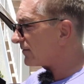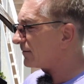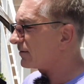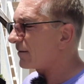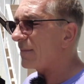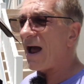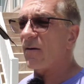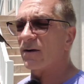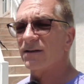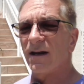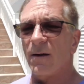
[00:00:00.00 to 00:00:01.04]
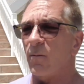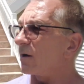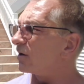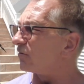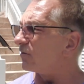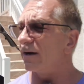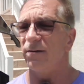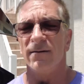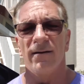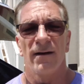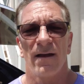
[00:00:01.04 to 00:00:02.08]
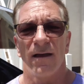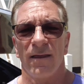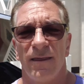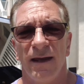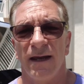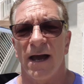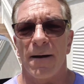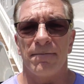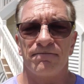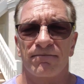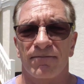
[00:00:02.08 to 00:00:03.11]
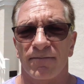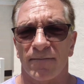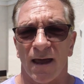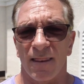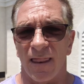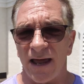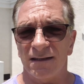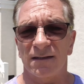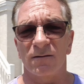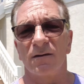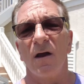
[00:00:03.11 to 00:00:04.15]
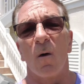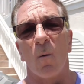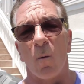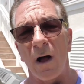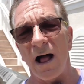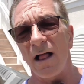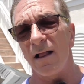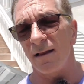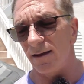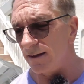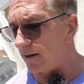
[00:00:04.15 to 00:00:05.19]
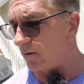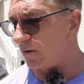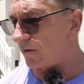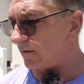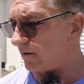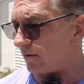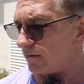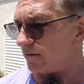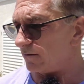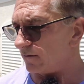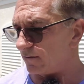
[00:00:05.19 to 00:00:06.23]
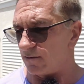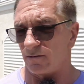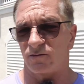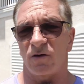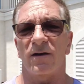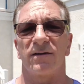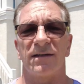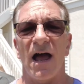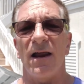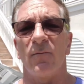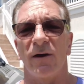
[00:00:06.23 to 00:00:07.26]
the power set up where you're running the lights while your truck is on.